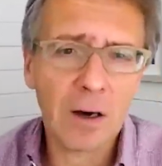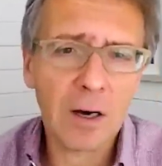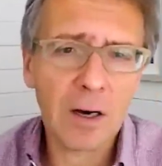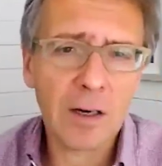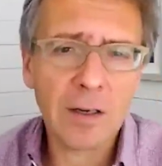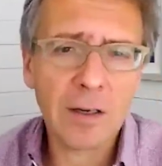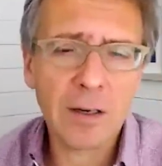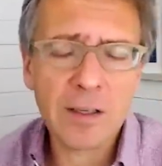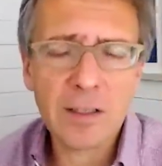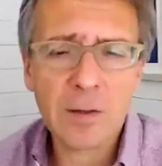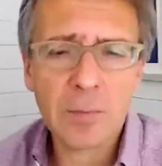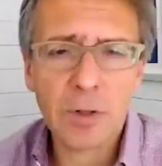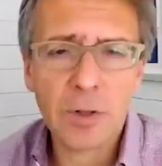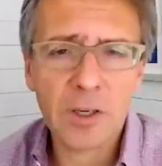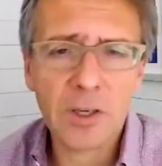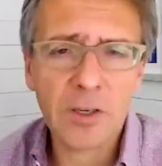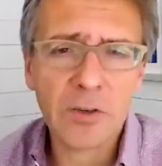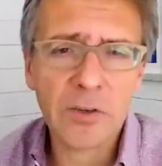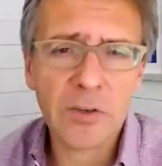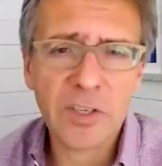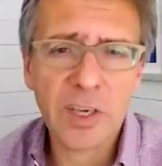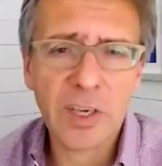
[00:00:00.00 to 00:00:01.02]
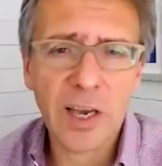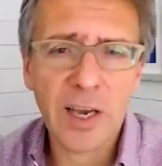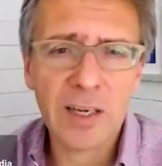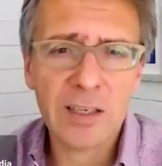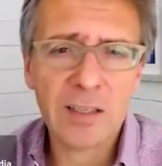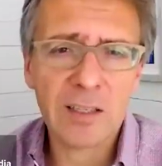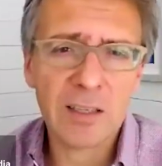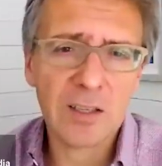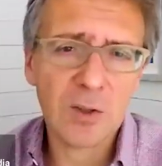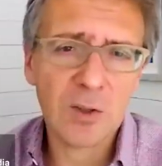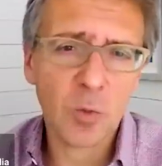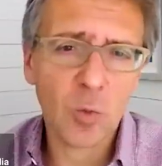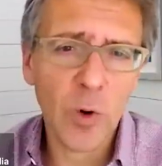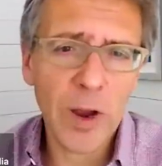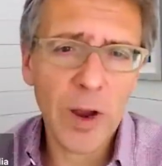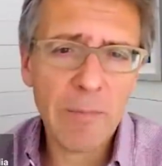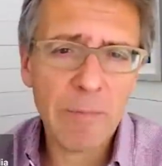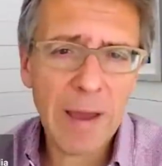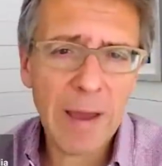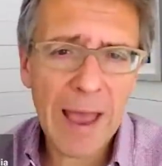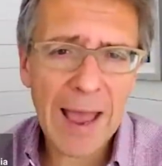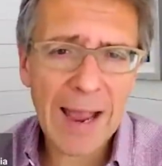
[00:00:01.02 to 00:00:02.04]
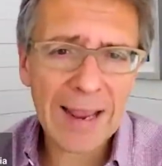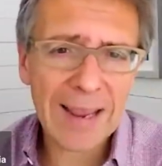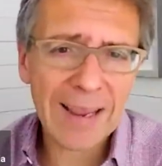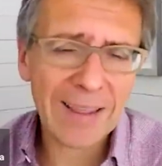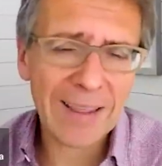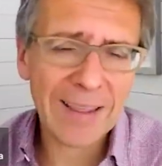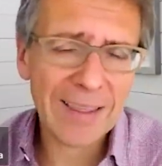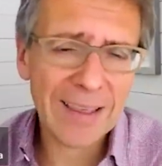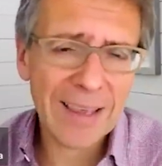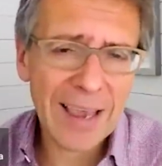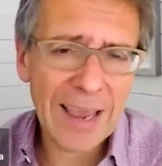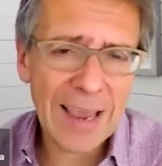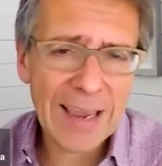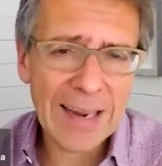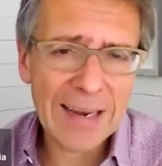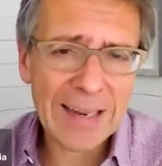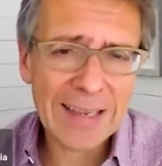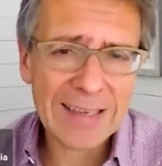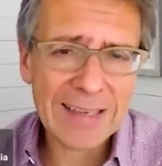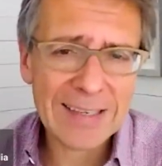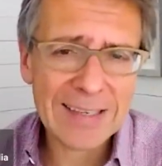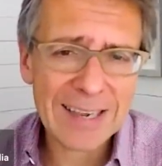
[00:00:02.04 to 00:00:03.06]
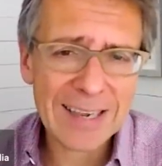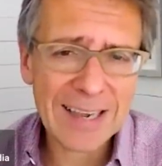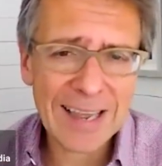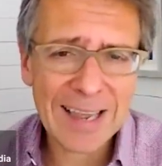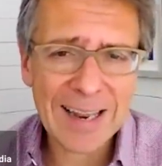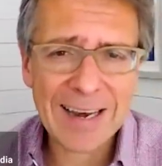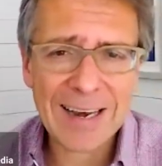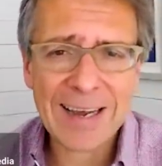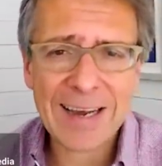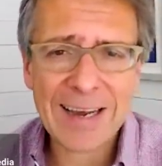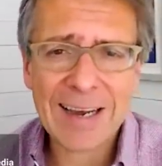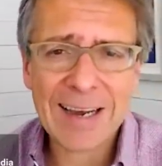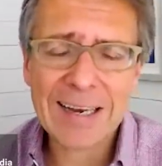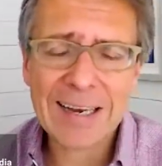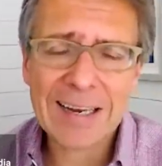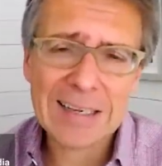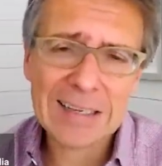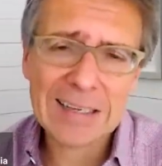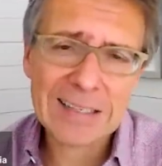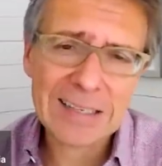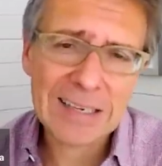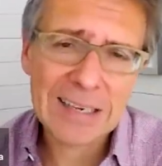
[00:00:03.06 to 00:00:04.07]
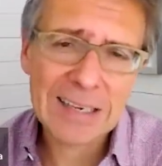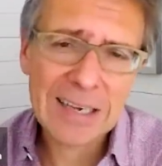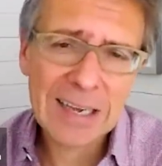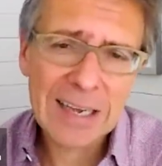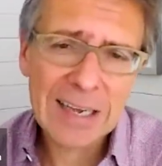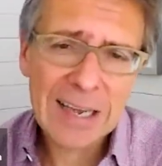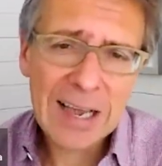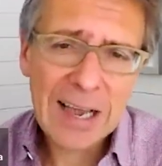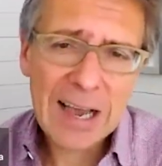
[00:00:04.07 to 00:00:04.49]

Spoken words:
on and as a political scientist way back in the 80s and 90s.